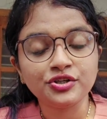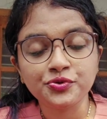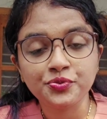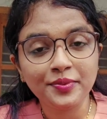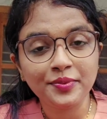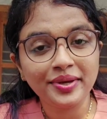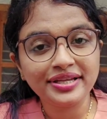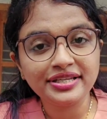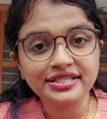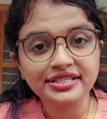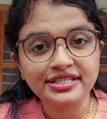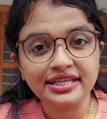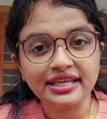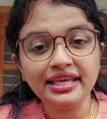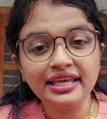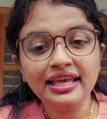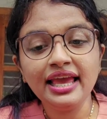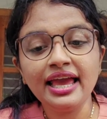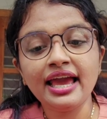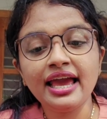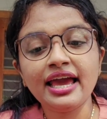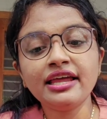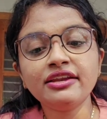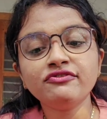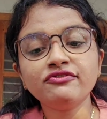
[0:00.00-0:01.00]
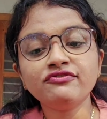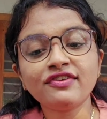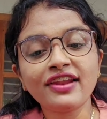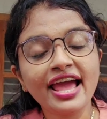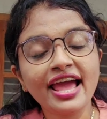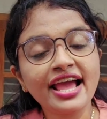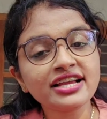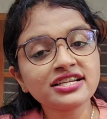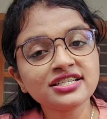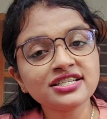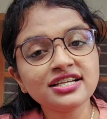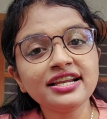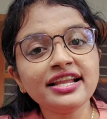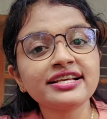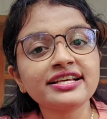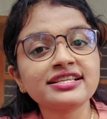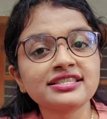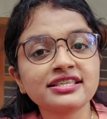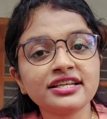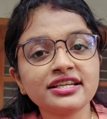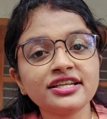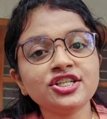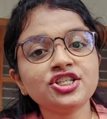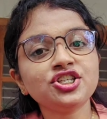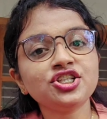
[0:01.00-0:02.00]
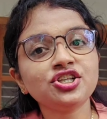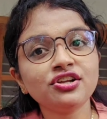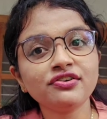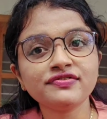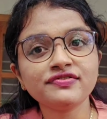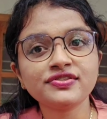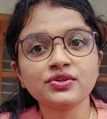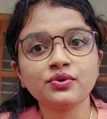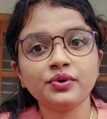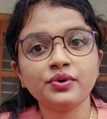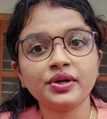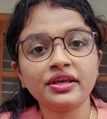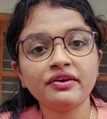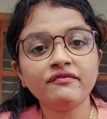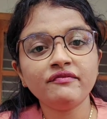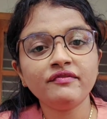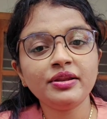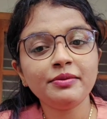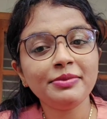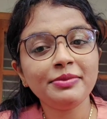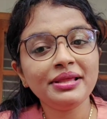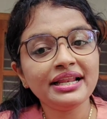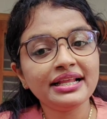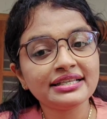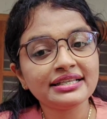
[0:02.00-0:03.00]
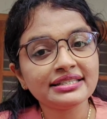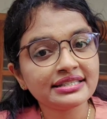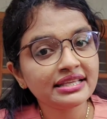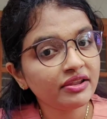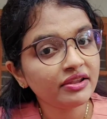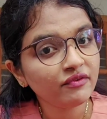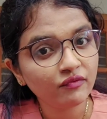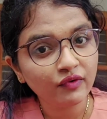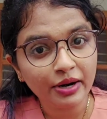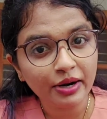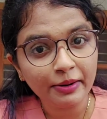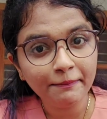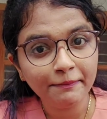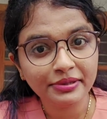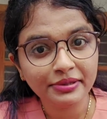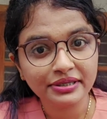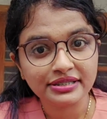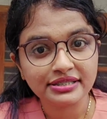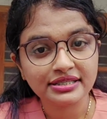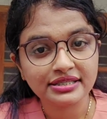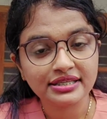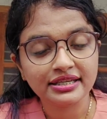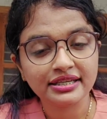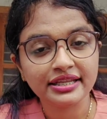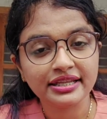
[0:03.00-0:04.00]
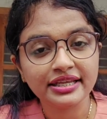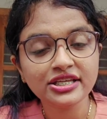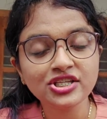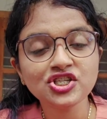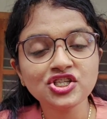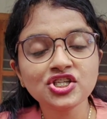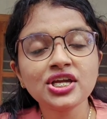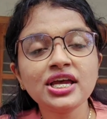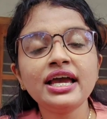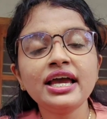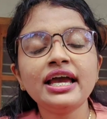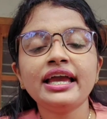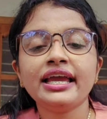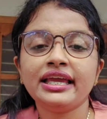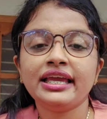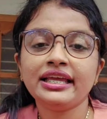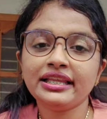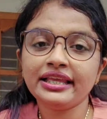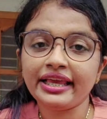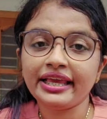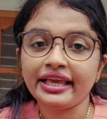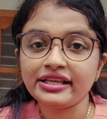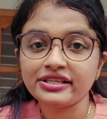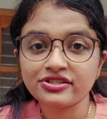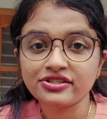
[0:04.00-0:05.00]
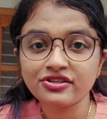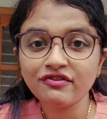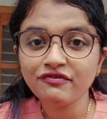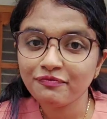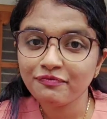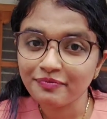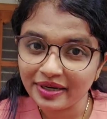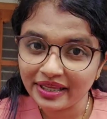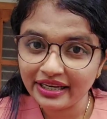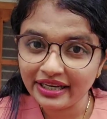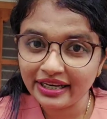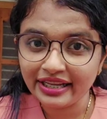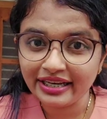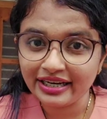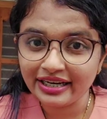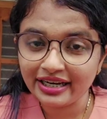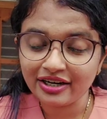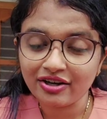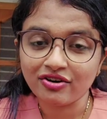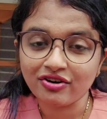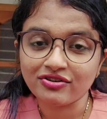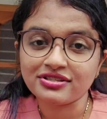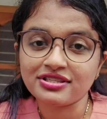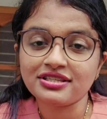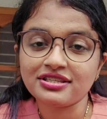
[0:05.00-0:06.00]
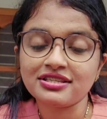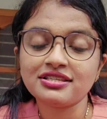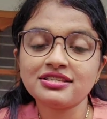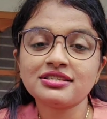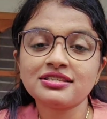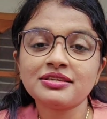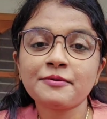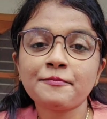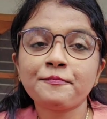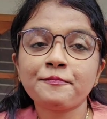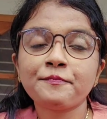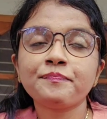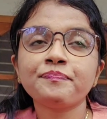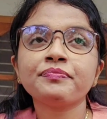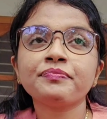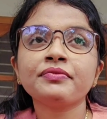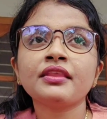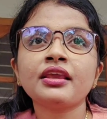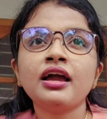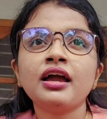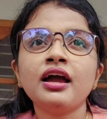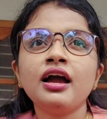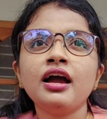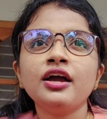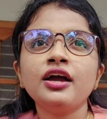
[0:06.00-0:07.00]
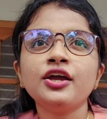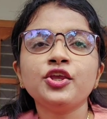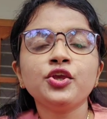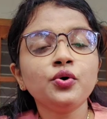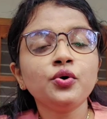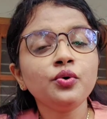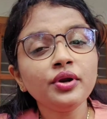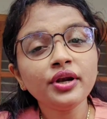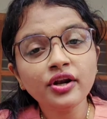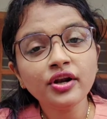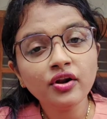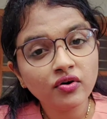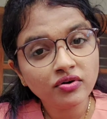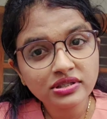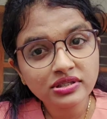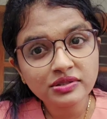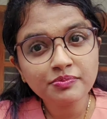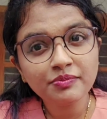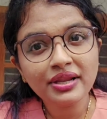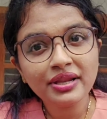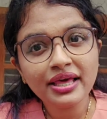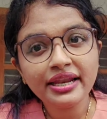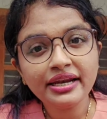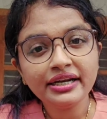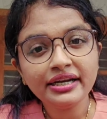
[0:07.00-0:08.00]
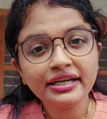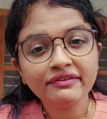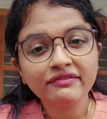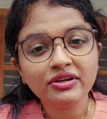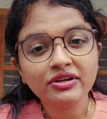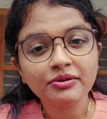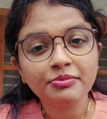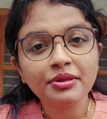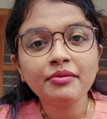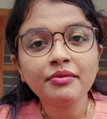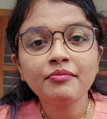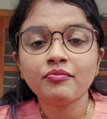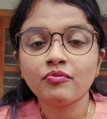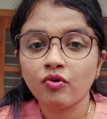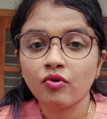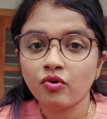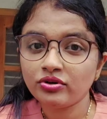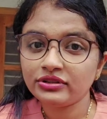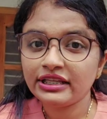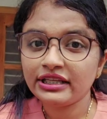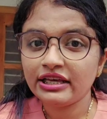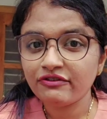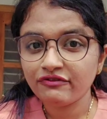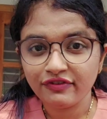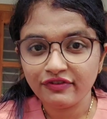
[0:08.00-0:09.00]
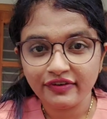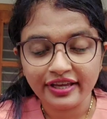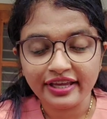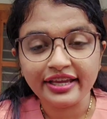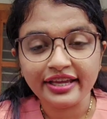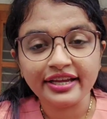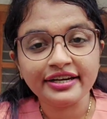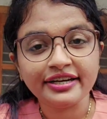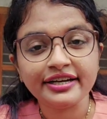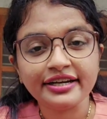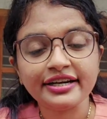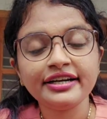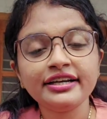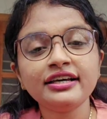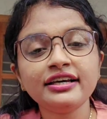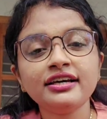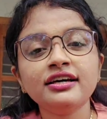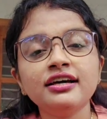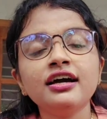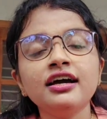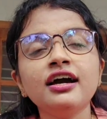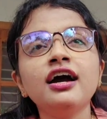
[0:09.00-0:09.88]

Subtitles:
20 and fractional excretion of sodium will be less than 1% in case of pre-renal causes. Urine osmolarity will be more than 500.